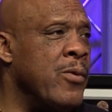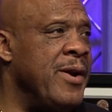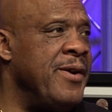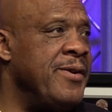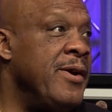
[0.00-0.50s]

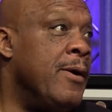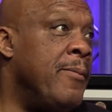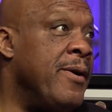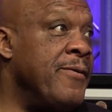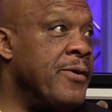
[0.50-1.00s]
Witnessed.
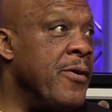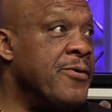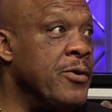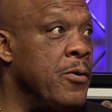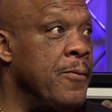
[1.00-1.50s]
But it was
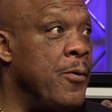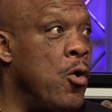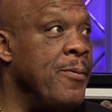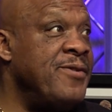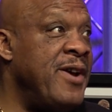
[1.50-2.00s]
also
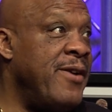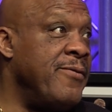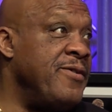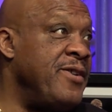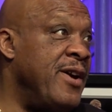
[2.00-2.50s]

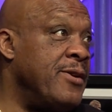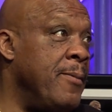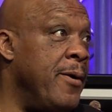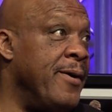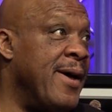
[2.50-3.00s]
homosexual sex
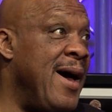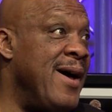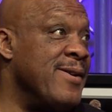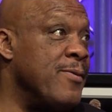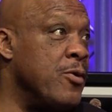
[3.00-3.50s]
among the
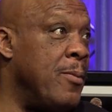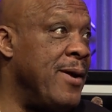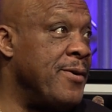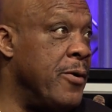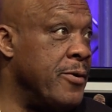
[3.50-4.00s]
guys, but
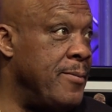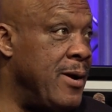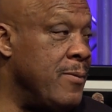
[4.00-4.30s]
nobody talking about.